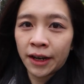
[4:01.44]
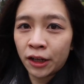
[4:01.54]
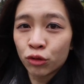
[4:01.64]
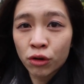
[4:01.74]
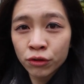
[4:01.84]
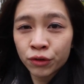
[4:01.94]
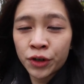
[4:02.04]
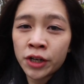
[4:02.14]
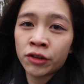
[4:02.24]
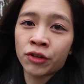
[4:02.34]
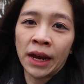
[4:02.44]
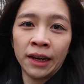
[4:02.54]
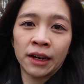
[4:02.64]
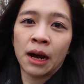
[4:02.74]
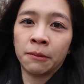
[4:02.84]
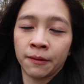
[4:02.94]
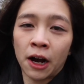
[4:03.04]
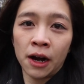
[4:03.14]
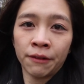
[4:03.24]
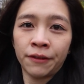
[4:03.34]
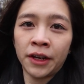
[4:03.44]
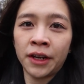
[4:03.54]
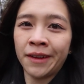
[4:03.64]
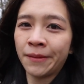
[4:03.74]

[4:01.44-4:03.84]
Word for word: getting groceries, getting a cup of coffee.